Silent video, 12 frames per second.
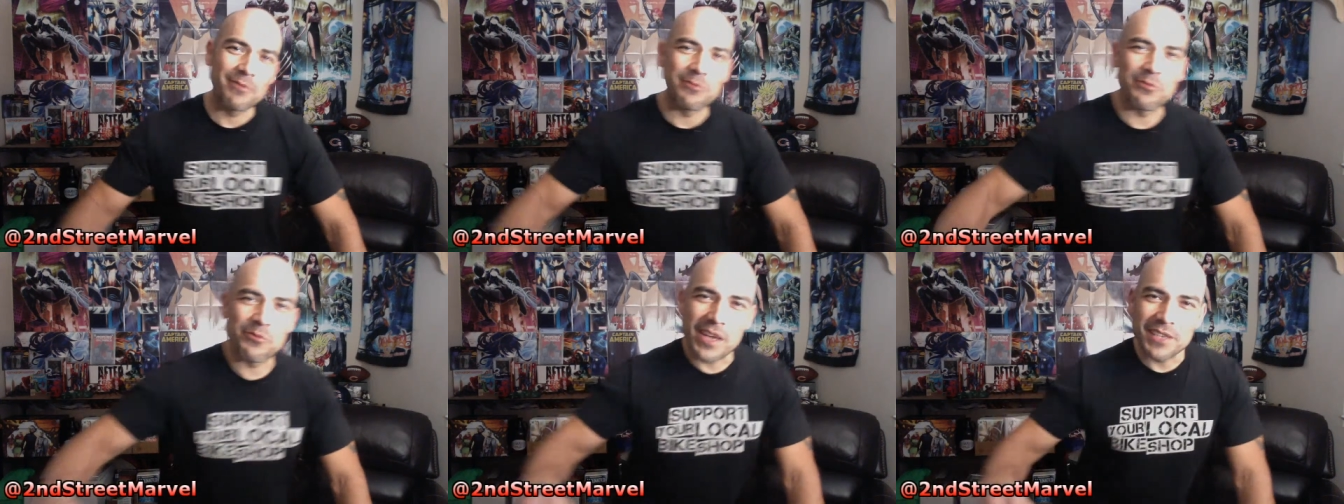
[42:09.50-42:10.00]

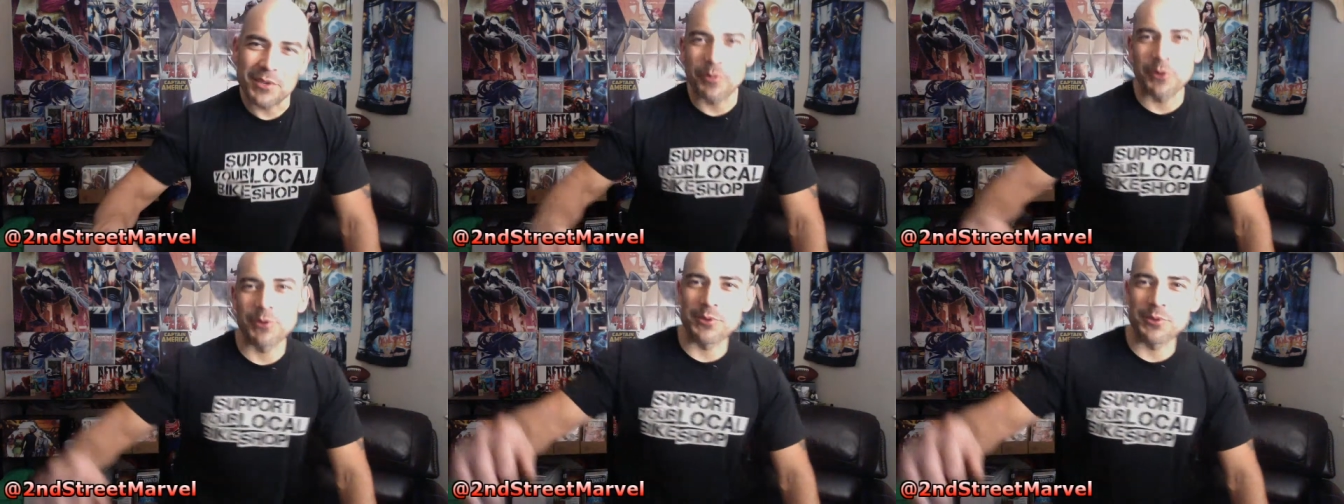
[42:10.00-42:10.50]
Invade your
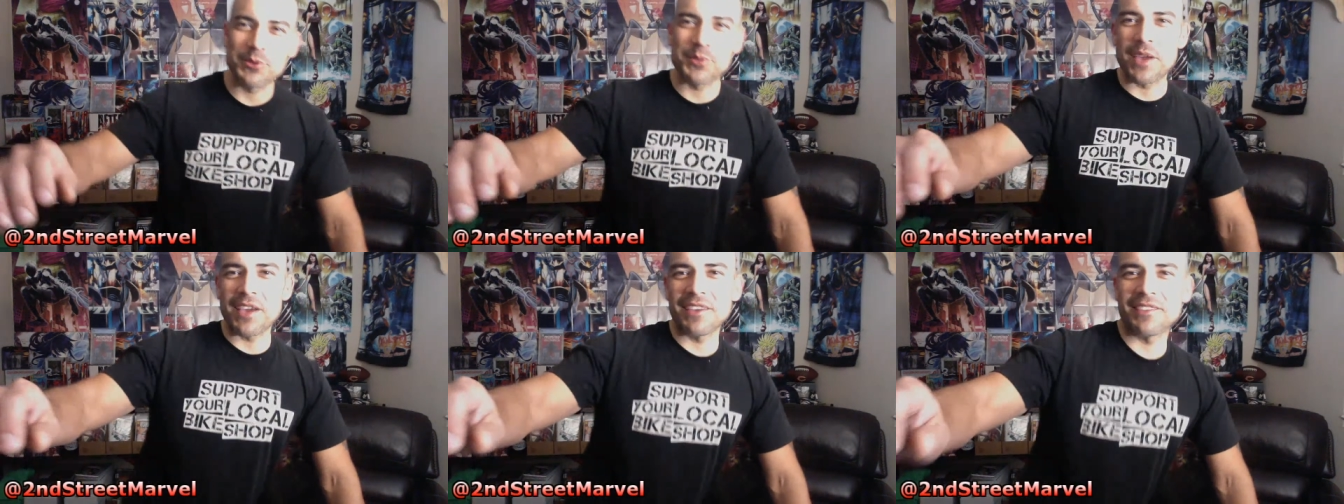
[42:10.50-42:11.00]
personal
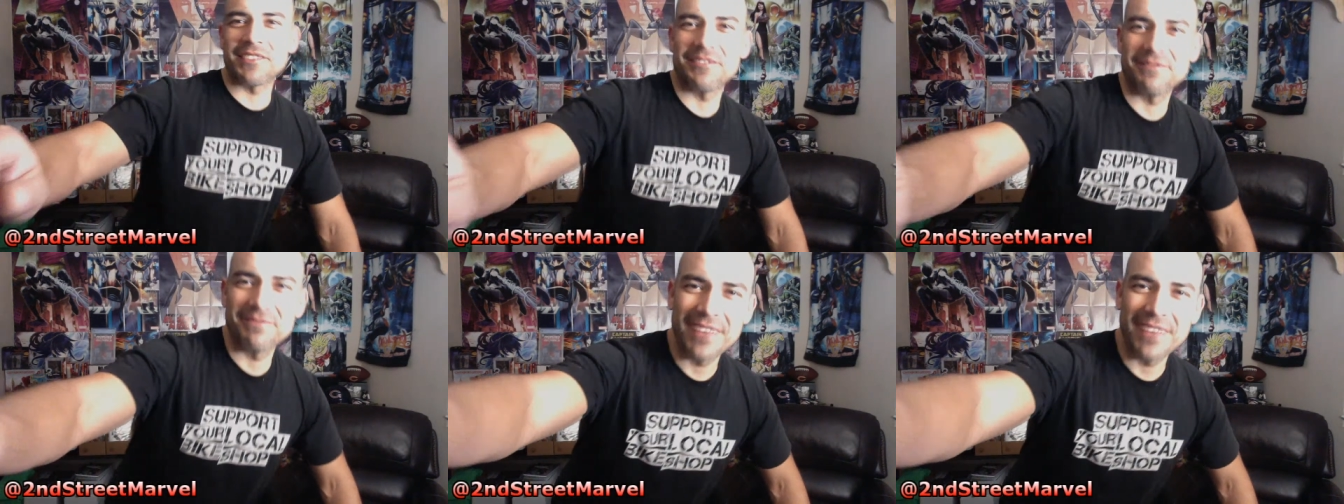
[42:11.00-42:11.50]
space.
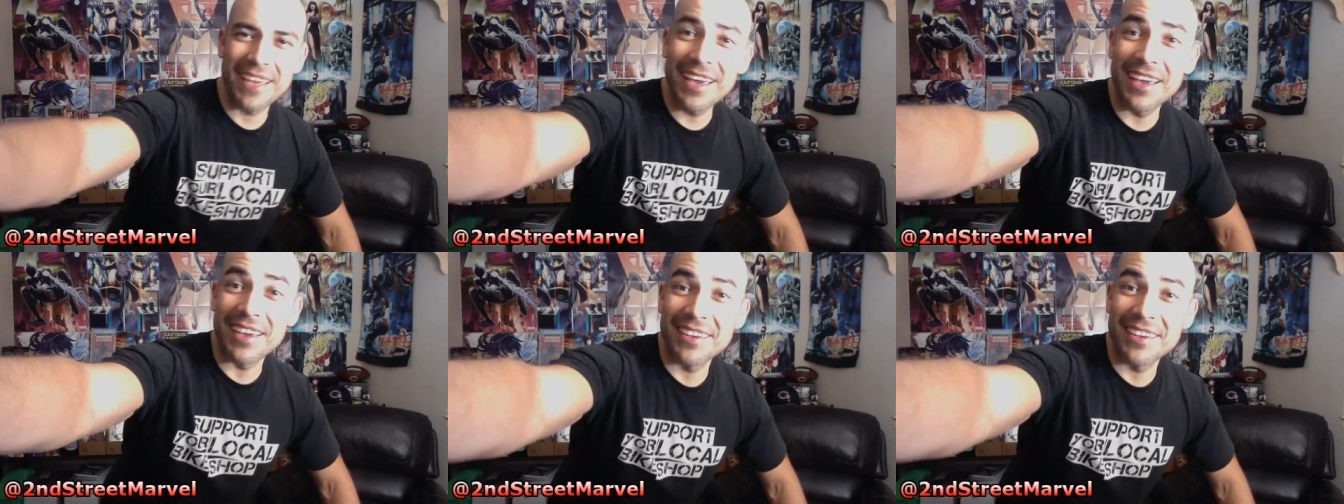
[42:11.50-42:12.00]
Hey.